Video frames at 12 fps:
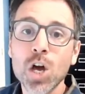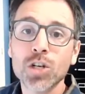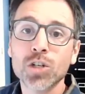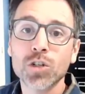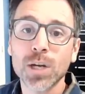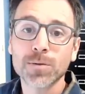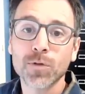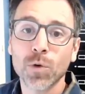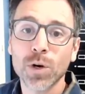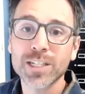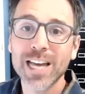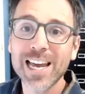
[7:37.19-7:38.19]
2 times 4
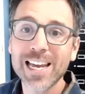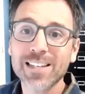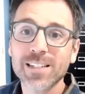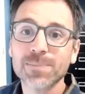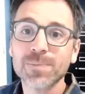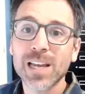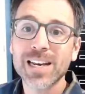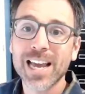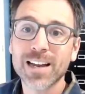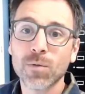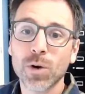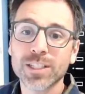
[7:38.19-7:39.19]
is 8.
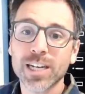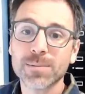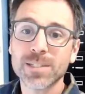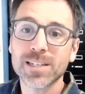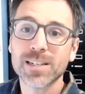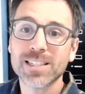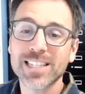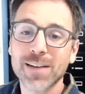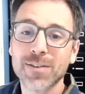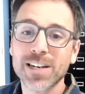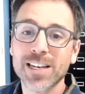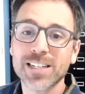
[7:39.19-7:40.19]
Negative 1 times
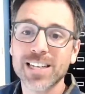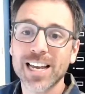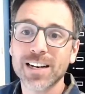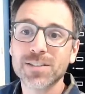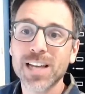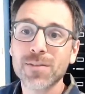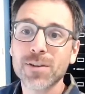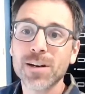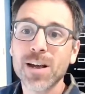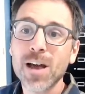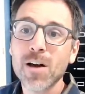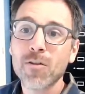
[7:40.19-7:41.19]
7 is negative 7.
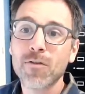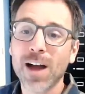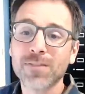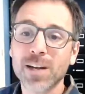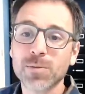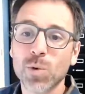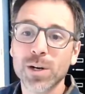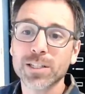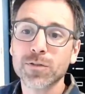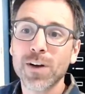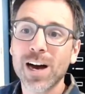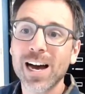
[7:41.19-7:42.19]
5 times 1 is
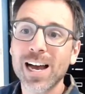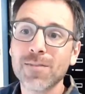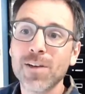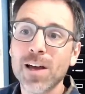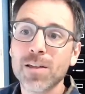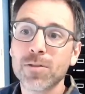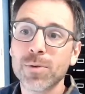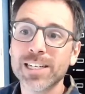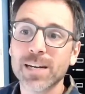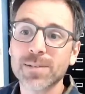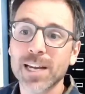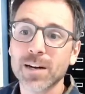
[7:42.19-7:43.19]
5. 3
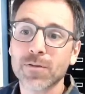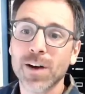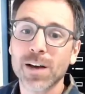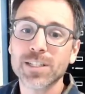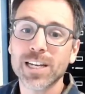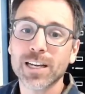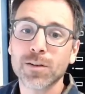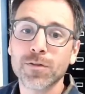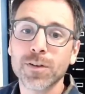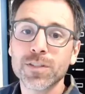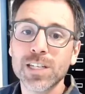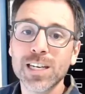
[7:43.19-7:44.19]
times negative 5 is negative
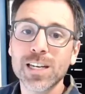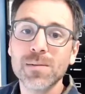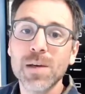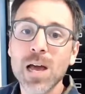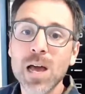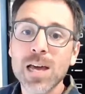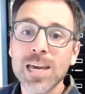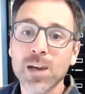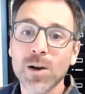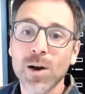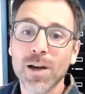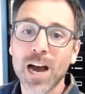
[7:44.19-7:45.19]
15. Here
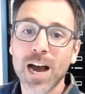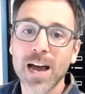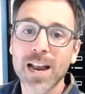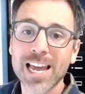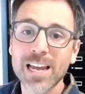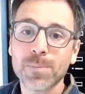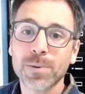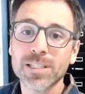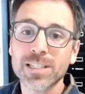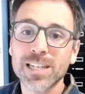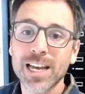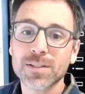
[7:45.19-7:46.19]
I've got 8 plus
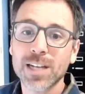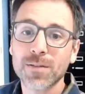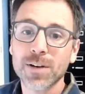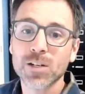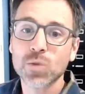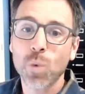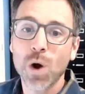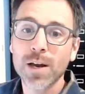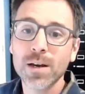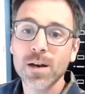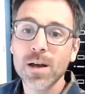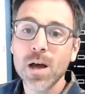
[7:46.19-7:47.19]
negative 7 is
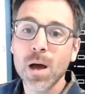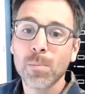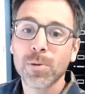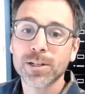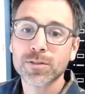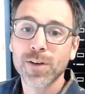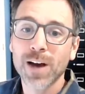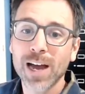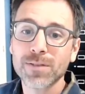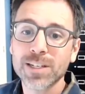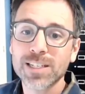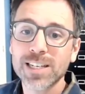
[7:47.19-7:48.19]
1, plus 5
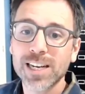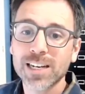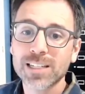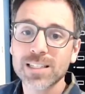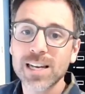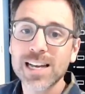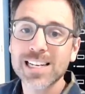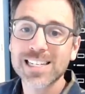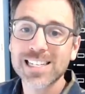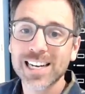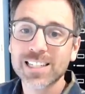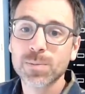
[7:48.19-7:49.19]
is 6.
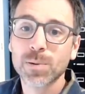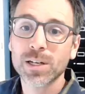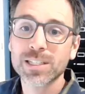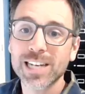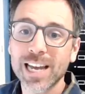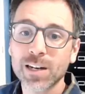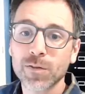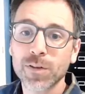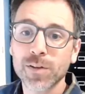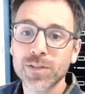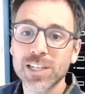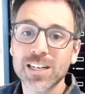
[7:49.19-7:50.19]
6 plus negative
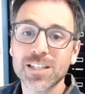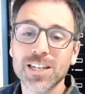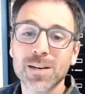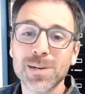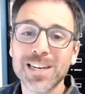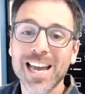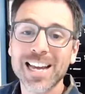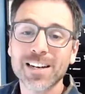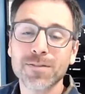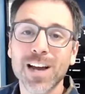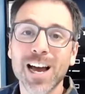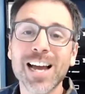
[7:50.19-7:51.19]
15 is going to be
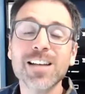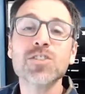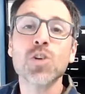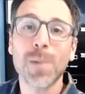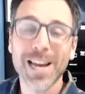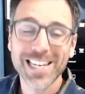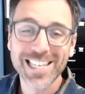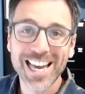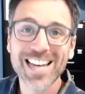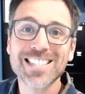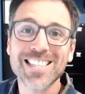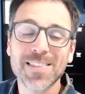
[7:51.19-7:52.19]
negative 9. So my guess
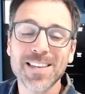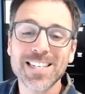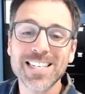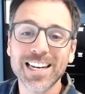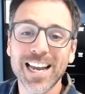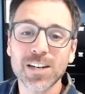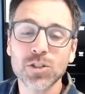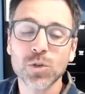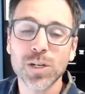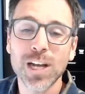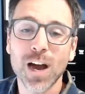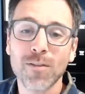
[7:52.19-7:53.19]
that the second
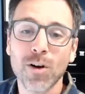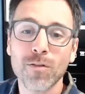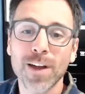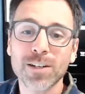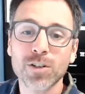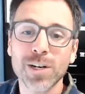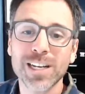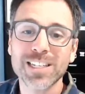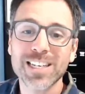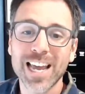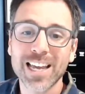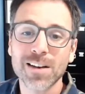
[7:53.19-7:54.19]
entry of our vector is
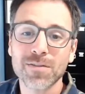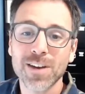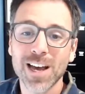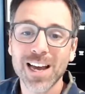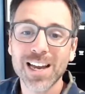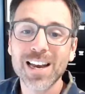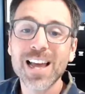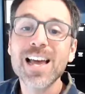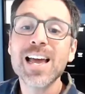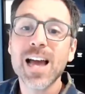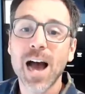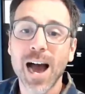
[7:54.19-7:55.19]
negative 9,
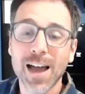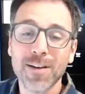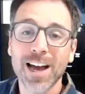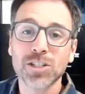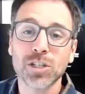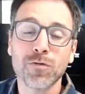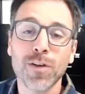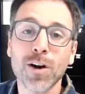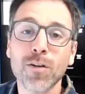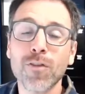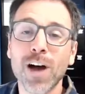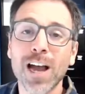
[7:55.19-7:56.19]
I've actually
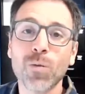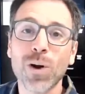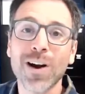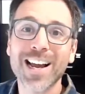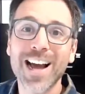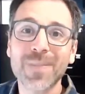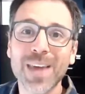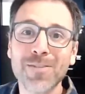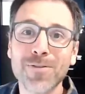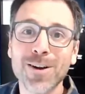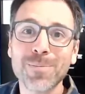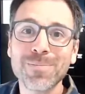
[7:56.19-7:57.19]
verified where I got that from.